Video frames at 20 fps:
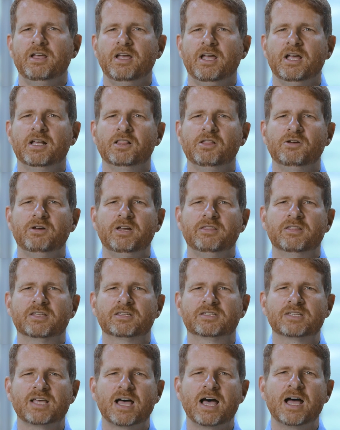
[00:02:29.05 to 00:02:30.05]
including the
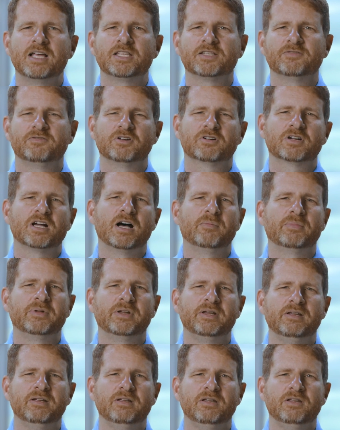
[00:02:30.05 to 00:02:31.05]
size of your
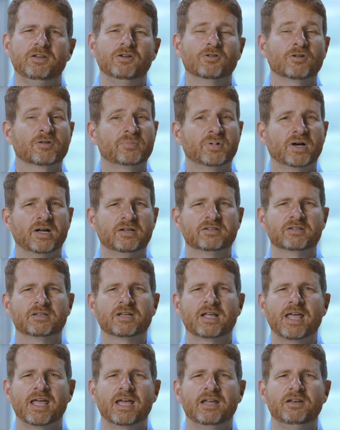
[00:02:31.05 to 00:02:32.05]
company, your budget,
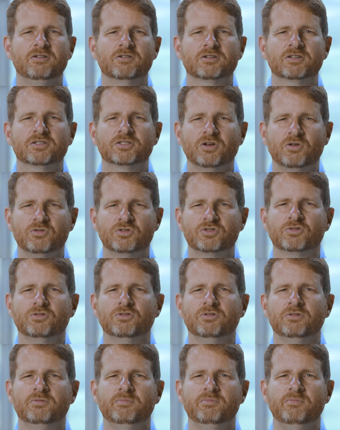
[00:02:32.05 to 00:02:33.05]
and your
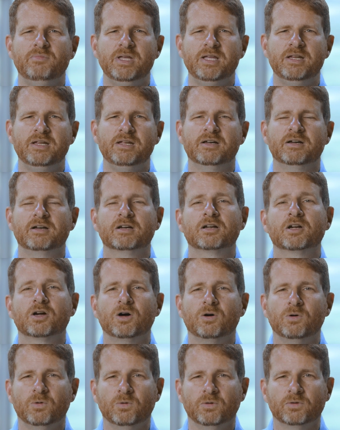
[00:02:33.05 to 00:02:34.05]
social media
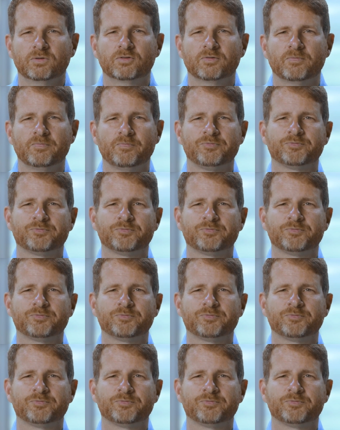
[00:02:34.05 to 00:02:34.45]
goals.